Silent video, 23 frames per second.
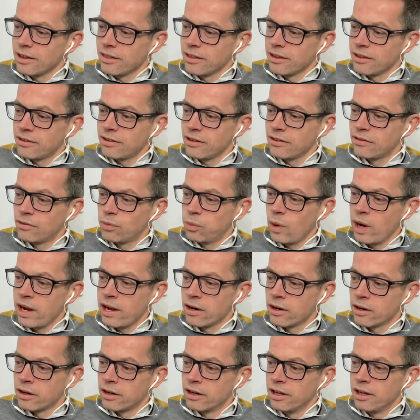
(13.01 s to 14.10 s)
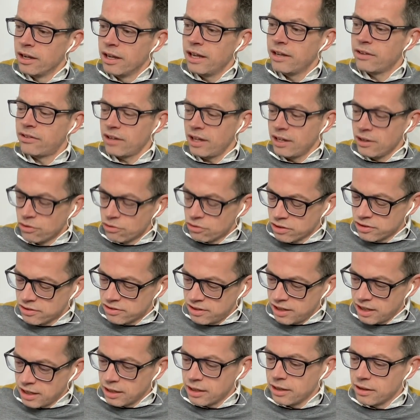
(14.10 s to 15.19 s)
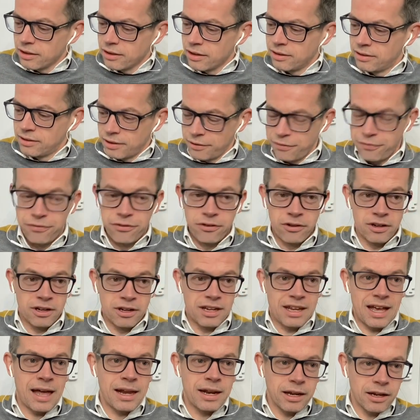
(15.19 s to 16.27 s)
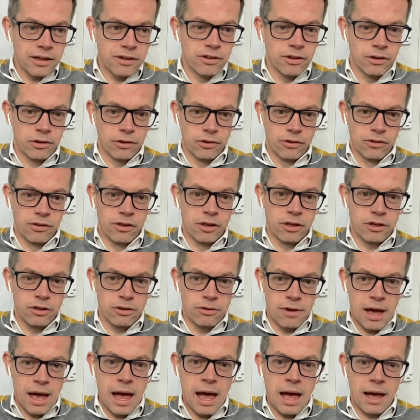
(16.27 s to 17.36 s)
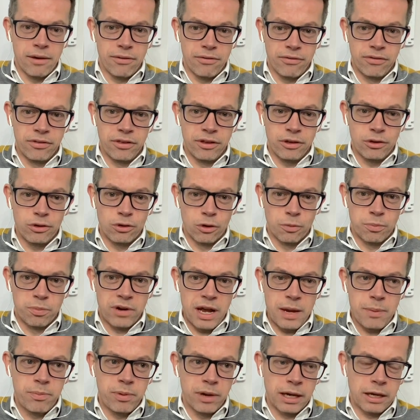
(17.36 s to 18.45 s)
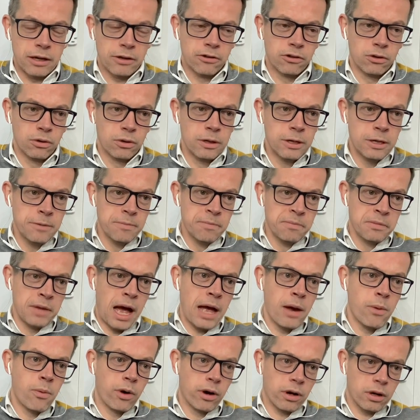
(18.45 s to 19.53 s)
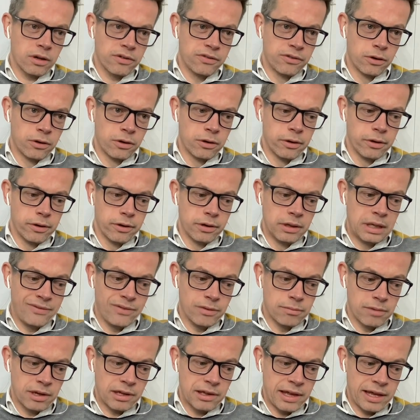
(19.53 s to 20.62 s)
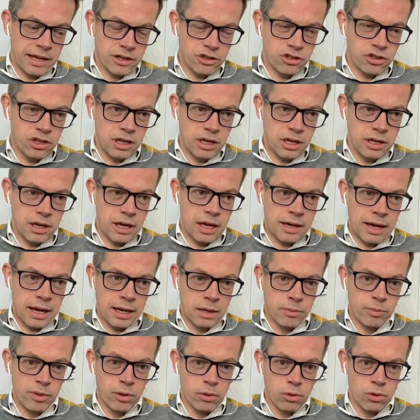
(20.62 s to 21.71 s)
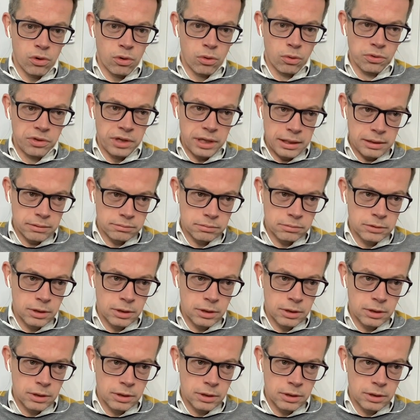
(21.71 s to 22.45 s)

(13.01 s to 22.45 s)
this is where it's interesting, the different characters that you have that you're prepping. So I worked for David McCletchie and Annabel Goldie,